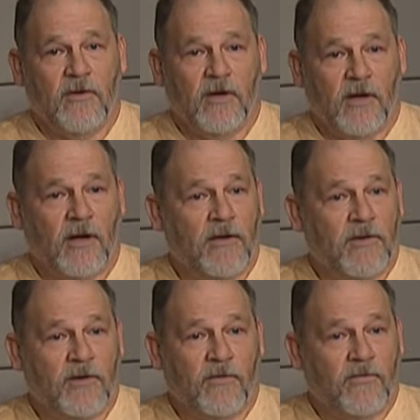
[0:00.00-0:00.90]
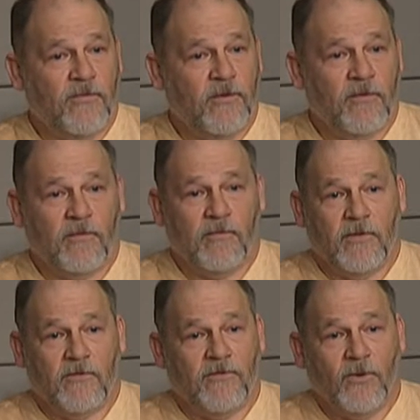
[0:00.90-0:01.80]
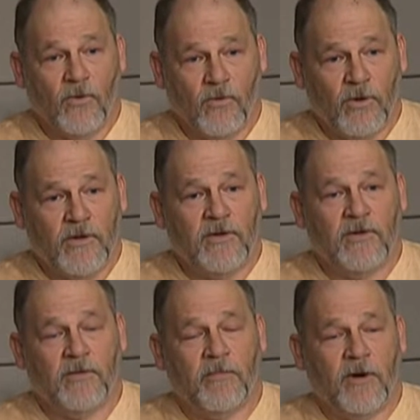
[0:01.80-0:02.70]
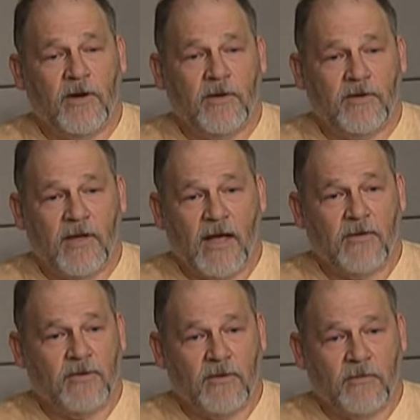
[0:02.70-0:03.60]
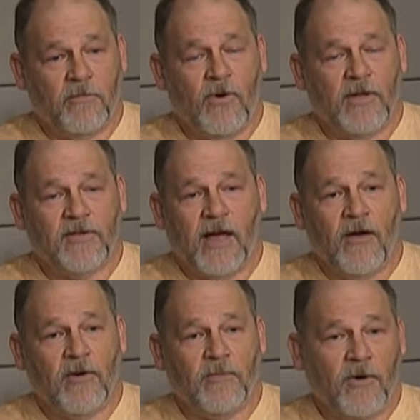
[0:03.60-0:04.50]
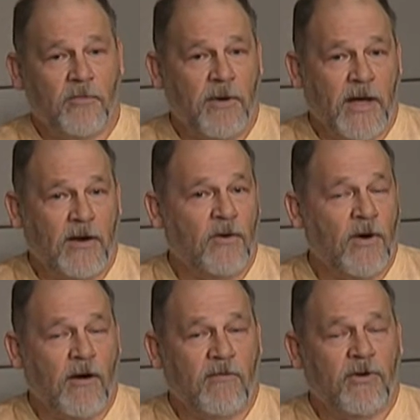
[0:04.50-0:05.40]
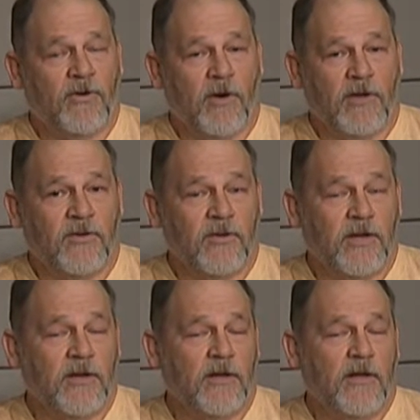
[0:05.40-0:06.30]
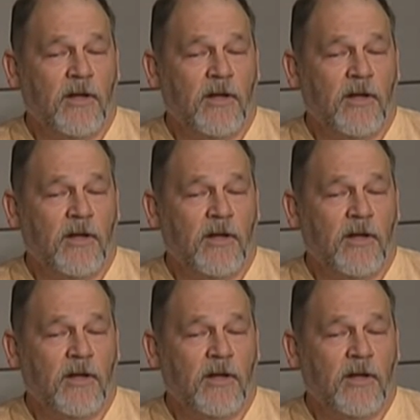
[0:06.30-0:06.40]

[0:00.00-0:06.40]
Yeah. Uh, you know, for fuel wood to burn it down, to boil it down, or propane, or however you want to do it.